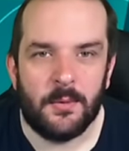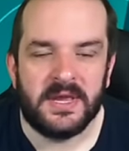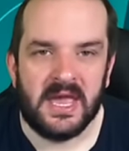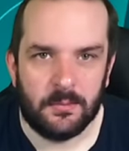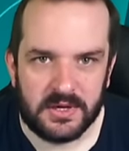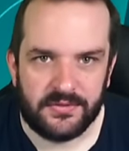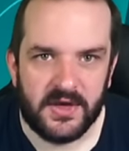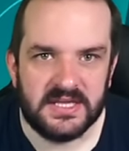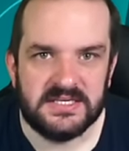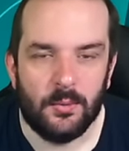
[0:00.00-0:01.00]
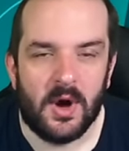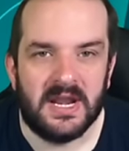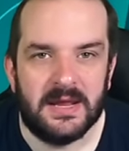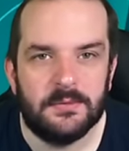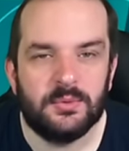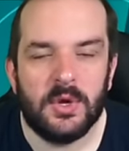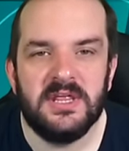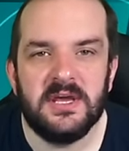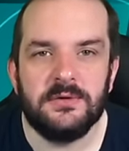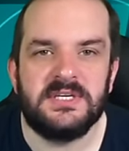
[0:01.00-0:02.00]
with Game Week thirty-one, and it was one of
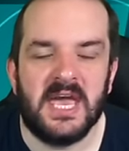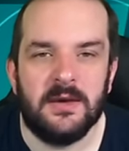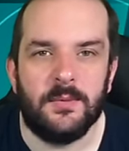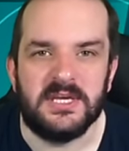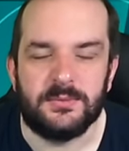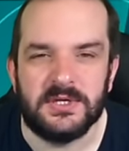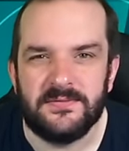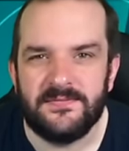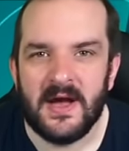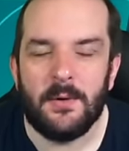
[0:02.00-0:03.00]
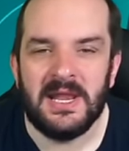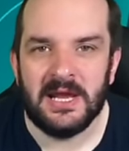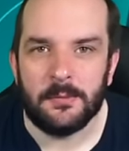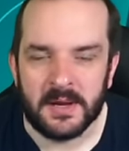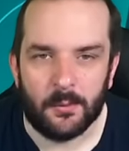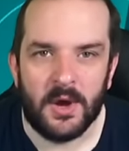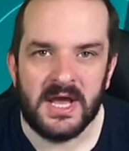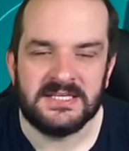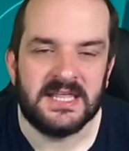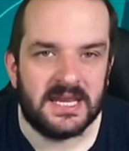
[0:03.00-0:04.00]
those game weeks which felt a little bit
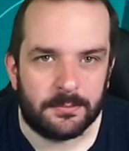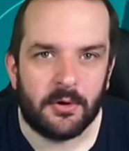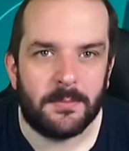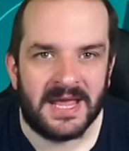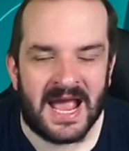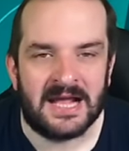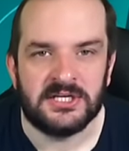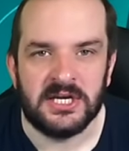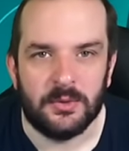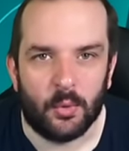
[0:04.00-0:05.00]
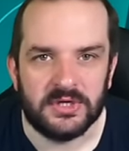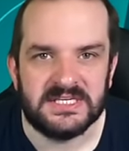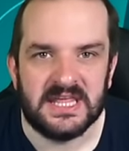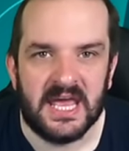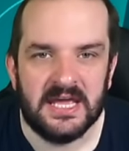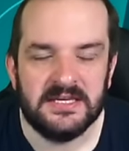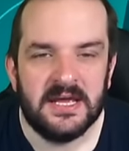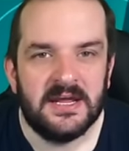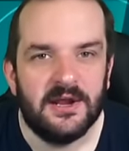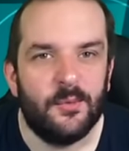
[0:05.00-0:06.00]
worse than it probably actually was in the end.
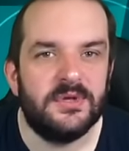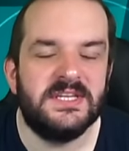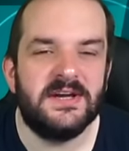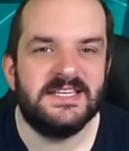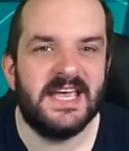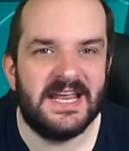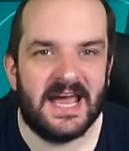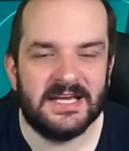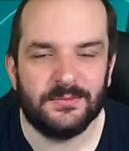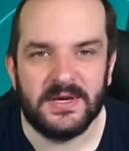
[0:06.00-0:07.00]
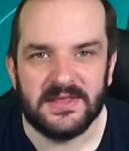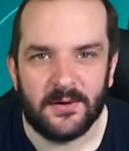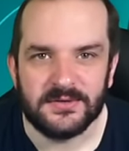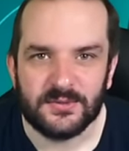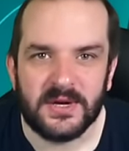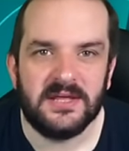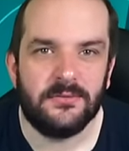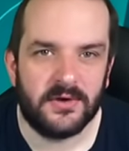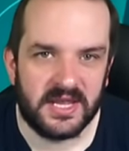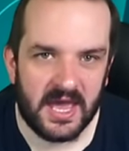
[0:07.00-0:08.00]
Like, what did I say last week? That I was
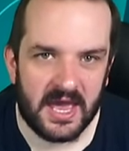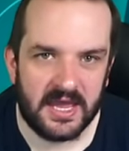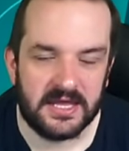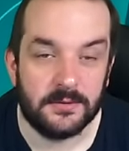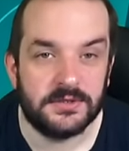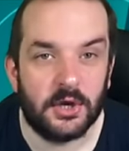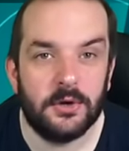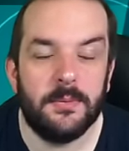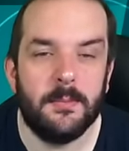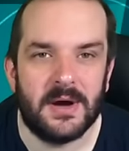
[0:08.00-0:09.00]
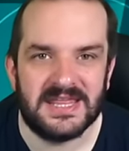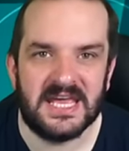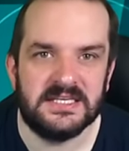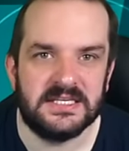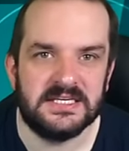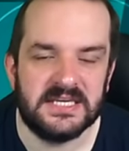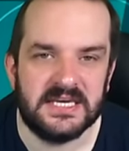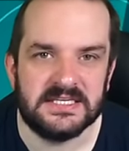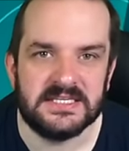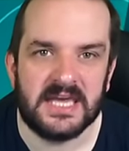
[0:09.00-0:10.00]
twenty-three K, and I was hoping by the end of the
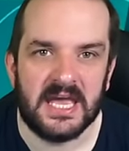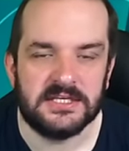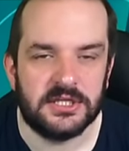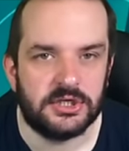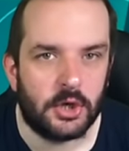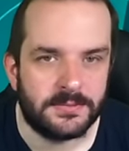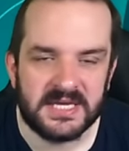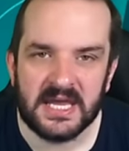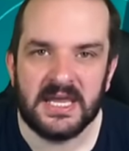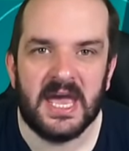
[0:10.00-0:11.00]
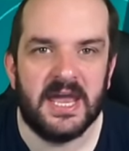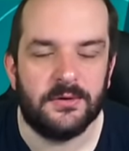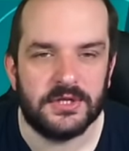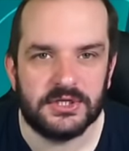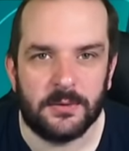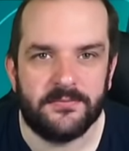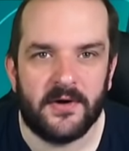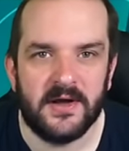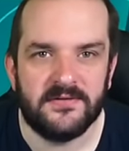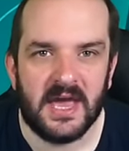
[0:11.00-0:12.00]
season to get into the top ten K or the top
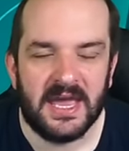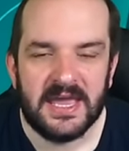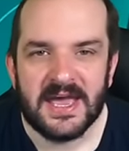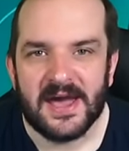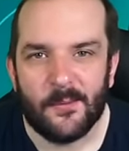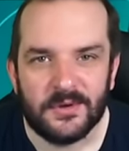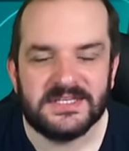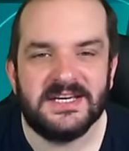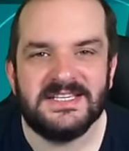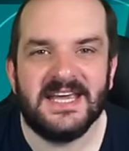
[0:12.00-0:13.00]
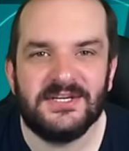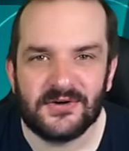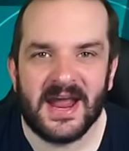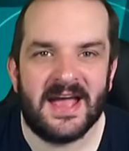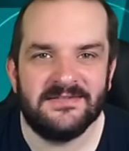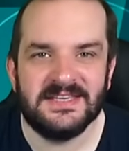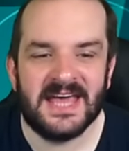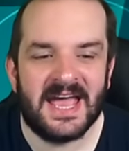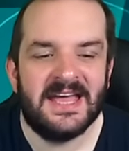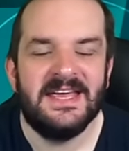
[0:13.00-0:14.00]
five K. And what did I say straight after
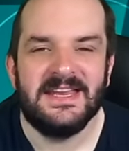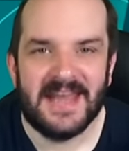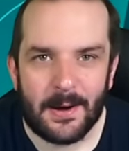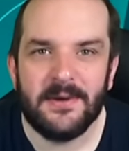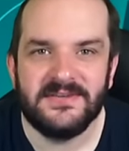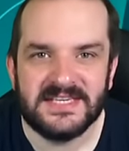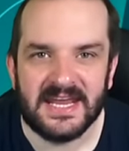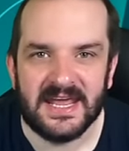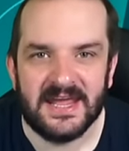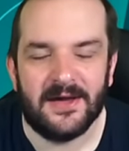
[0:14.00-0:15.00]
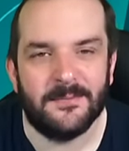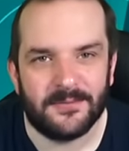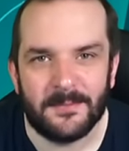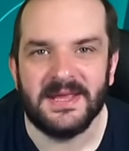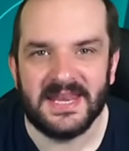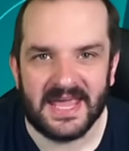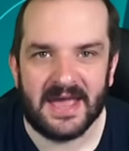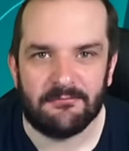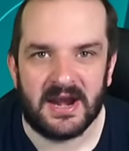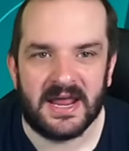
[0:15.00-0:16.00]
that? Now I've said it, I'm probably going to get a
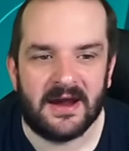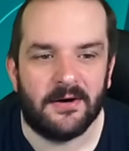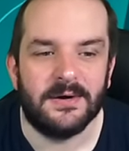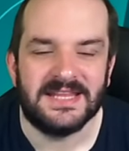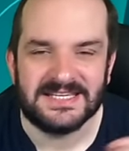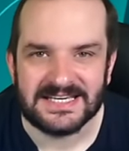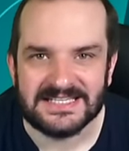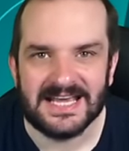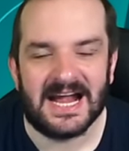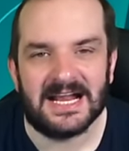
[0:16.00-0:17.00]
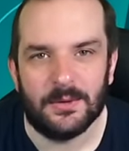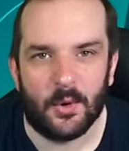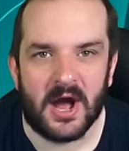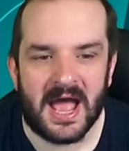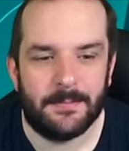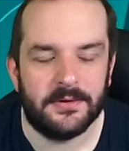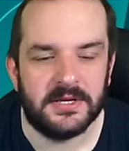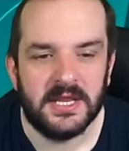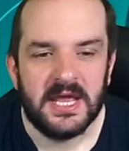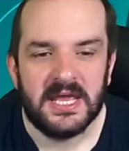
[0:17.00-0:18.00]
red arrow, and that's exactly what
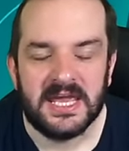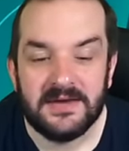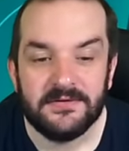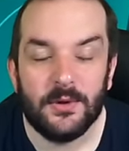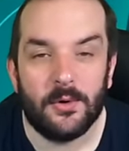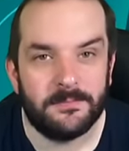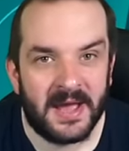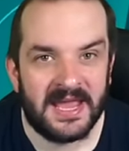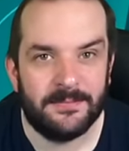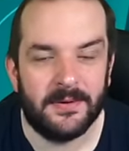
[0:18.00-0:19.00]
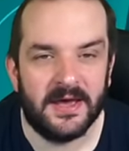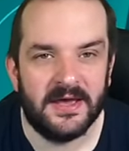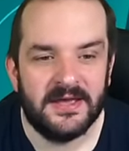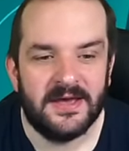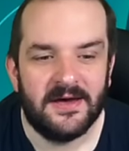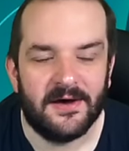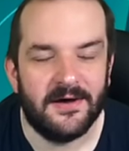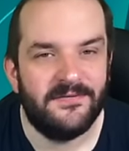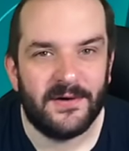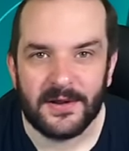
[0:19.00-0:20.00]
happened. Even though on paper, I
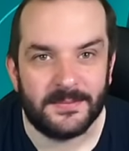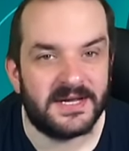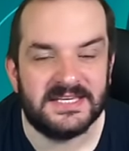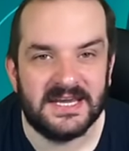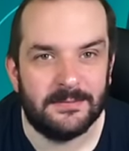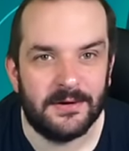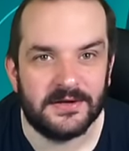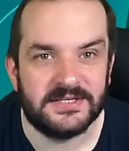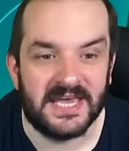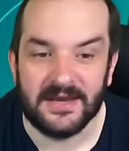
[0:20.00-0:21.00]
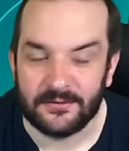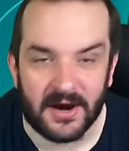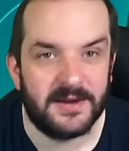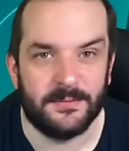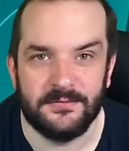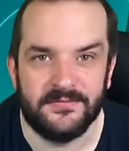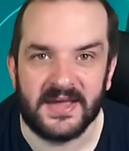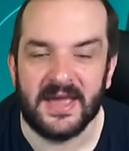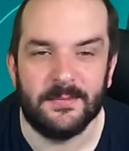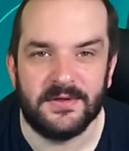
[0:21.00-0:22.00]
felt like my team looked incredible for
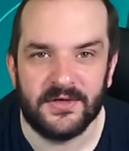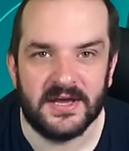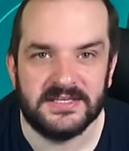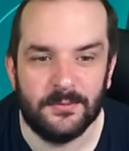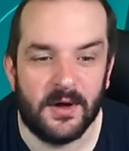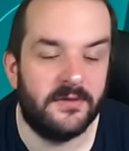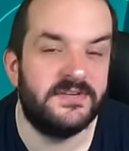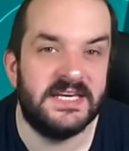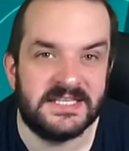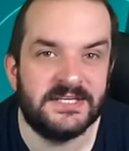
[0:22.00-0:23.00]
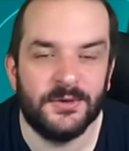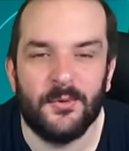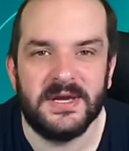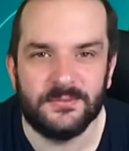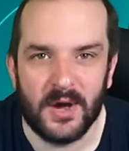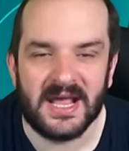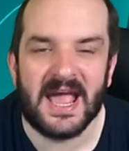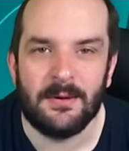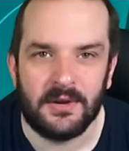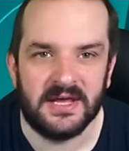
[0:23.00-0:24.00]
Game Week thirty-one. Obviously, it doesn't always work
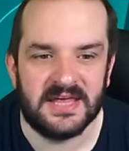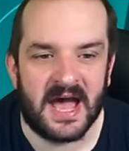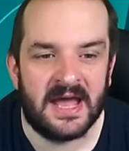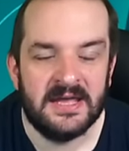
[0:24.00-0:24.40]
out like that,